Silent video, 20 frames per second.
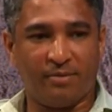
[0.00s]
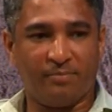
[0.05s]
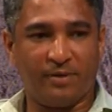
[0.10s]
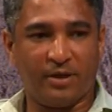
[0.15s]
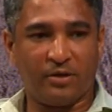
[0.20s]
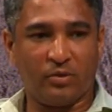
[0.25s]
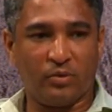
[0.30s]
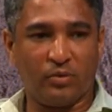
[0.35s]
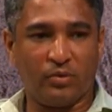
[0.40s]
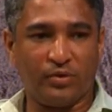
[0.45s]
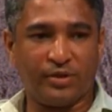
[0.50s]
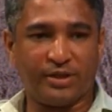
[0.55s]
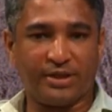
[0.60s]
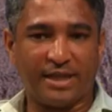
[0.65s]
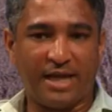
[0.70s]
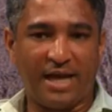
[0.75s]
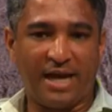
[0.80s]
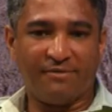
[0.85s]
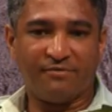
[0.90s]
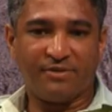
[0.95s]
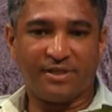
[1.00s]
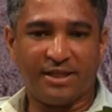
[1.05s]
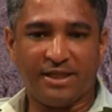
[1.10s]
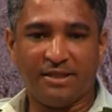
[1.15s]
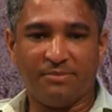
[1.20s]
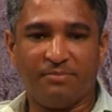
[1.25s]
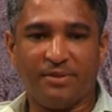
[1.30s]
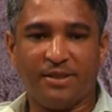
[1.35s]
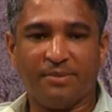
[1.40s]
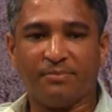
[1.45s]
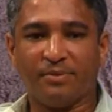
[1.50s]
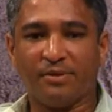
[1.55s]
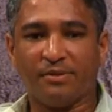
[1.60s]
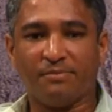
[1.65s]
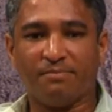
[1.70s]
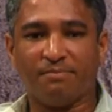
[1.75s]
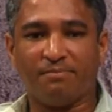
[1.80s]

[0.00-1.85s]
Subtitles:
because I've seen people